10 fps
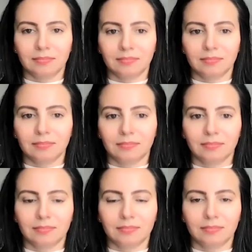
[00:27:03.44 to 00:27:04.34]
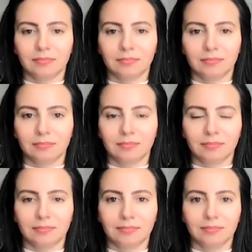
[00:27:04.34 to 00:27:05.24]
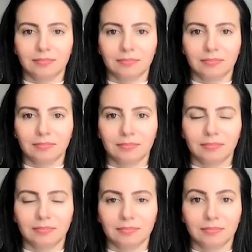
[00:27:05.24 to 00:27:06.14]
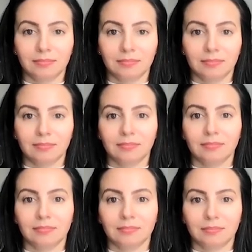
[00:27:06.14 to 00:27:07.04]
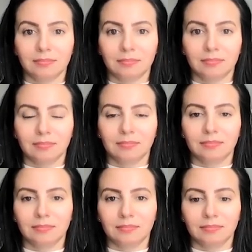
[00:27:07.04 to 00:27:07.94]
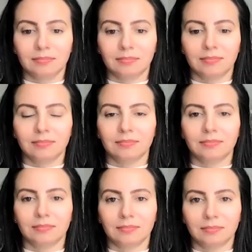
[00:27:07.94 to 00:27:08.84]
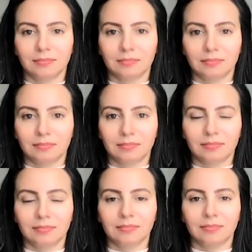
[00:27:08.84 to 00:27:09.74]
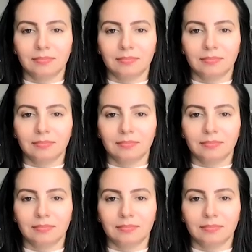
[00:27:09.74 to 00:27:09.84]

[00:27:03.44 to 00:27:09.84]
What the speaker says: No words are spoken by the person on screen.